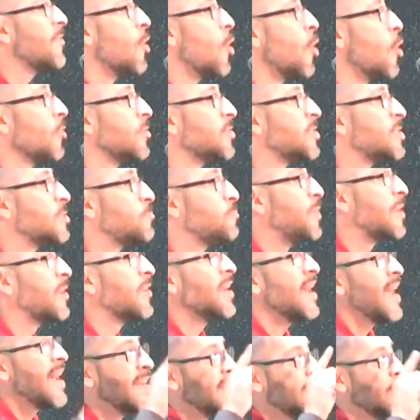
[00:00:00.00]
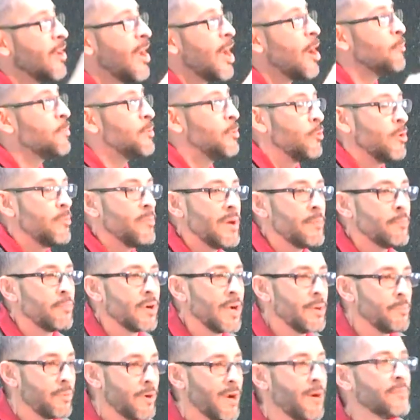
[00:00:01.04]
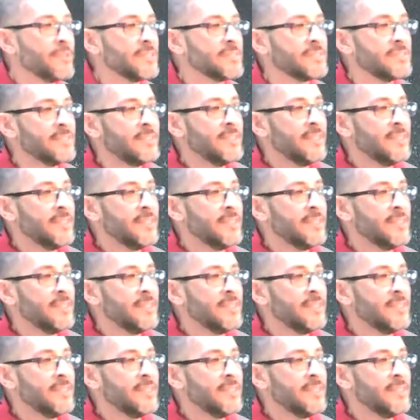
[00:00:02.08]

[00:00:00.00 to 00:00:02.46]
the Holy Spirit and he'll help you remember, I promise.